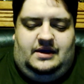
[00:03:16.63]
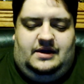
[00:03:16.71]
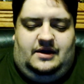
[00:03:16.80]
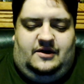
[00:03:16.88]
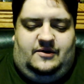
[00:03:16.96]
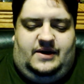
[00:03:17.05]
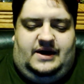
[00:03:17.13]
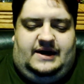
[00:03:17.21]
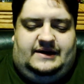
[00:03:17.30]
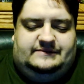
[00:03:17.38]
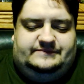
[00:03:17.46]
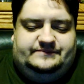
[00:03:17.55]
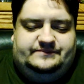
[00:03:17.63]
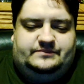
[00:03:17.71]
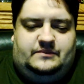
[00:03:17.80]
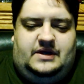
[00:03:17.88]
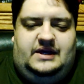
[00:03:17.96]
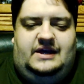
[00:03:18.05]
You know, uh,
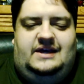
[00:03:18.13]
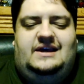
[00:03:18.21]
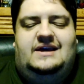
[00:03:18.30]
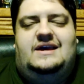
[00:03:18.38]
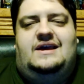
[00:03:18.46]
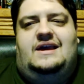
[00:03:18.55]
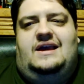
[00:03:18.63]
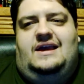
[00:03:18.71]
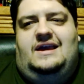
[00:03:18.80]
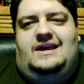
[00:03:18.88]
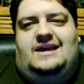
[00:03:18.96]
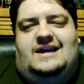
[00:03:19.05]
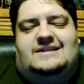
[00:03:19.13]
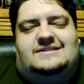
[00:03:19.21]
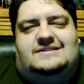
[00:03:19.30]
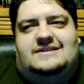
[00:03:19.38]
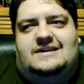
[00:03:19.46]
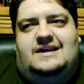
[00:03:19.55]
he he
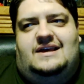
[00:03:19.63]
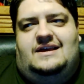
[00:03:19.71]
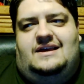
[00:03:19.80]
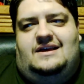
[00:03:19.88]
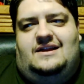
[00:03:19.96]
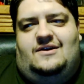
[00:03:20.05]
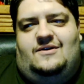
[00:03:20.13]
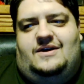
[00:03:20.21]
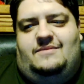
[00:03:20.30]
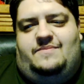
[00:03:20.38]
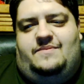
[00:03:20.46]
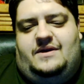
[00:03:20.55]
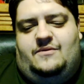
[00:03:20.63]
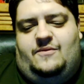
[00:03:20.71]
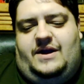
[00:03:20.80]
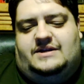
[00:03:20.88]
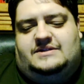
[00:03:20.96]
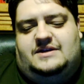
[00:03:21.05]
gets, you know, he he
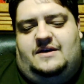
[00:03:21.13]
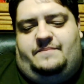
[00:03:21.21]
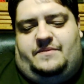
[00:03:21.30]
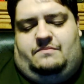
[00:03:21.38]
wakes up,